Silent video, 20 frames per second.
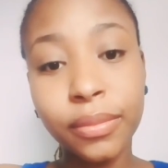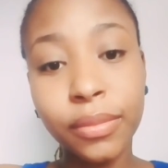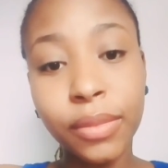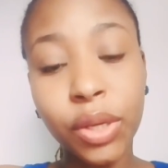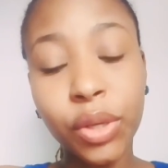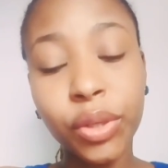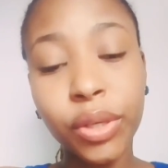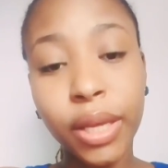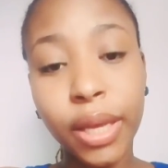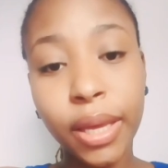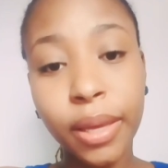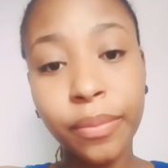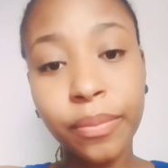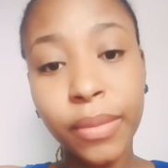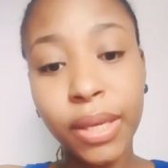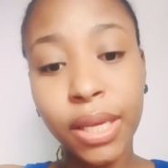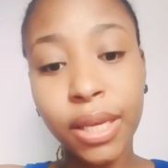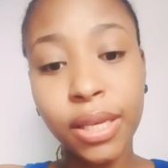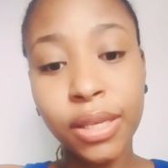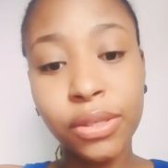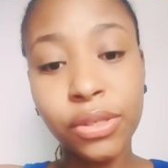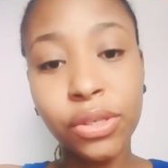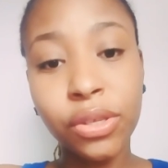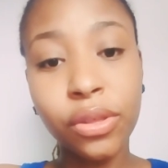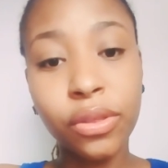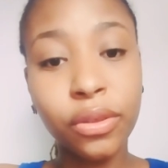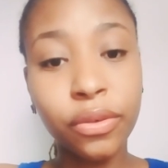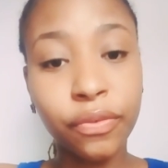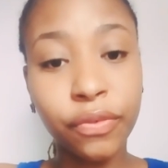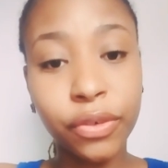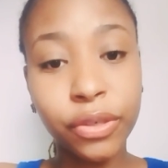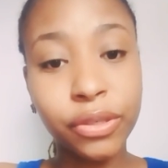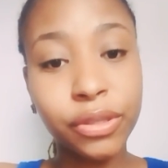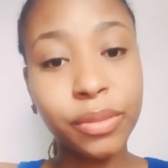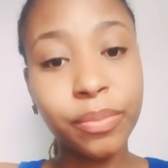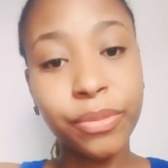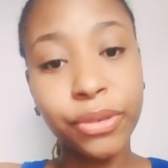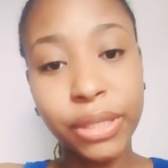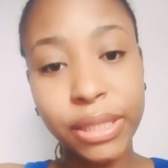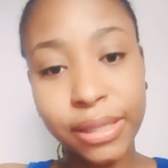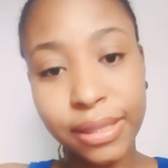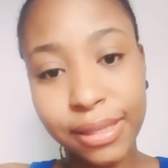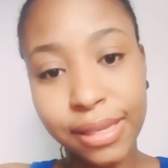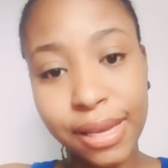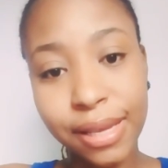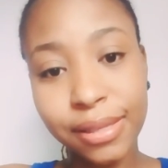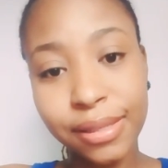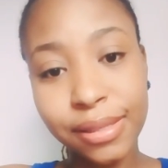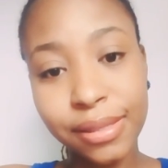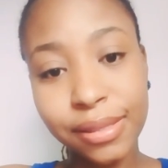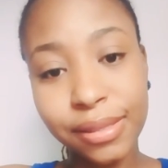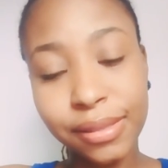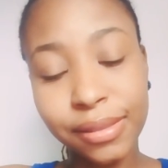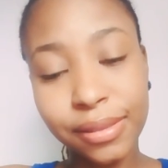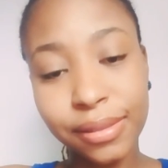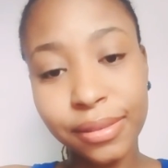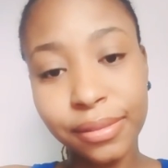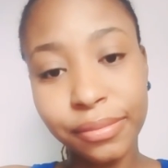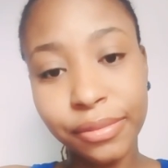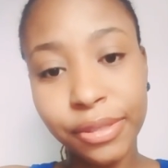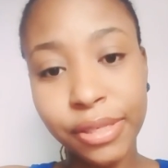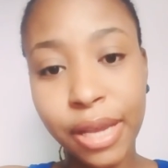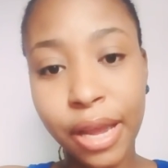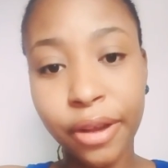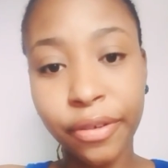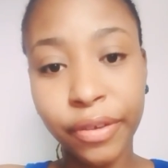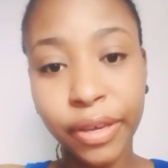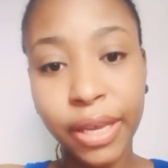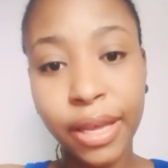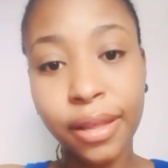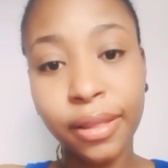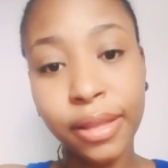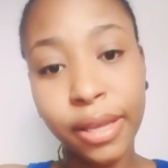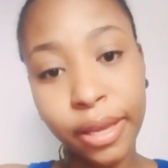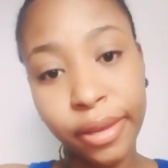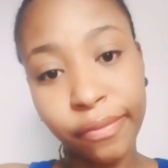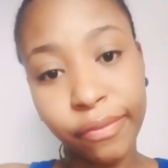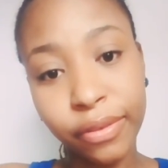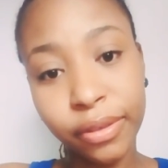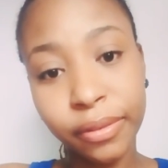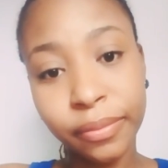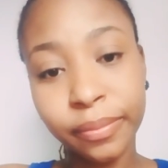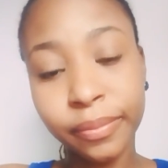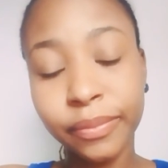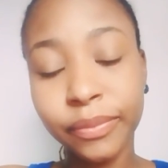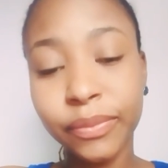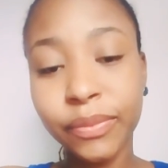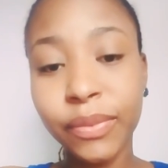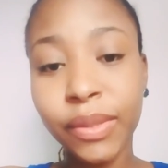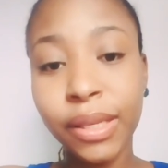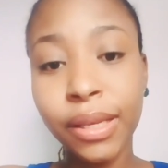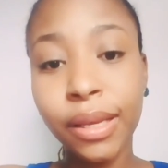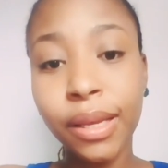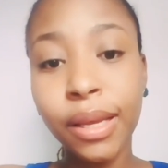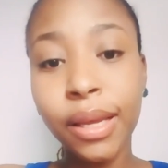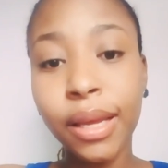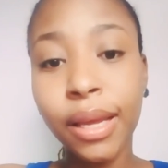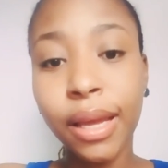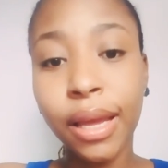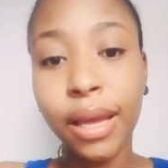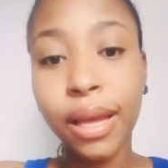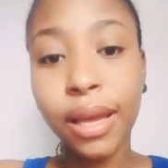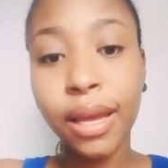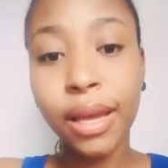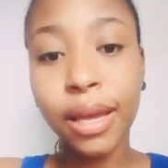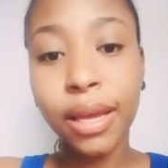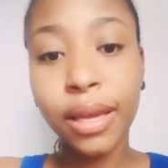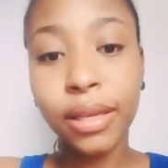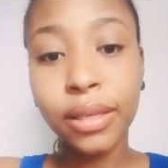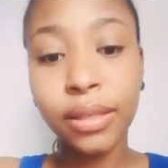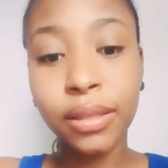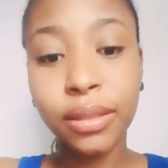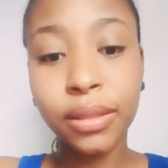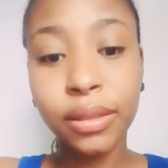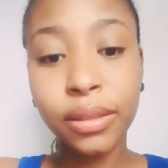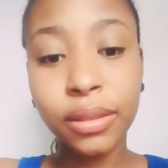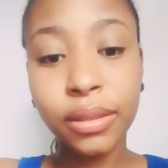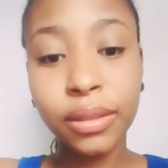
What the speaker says: her name means the first princess, Darielle Ava. And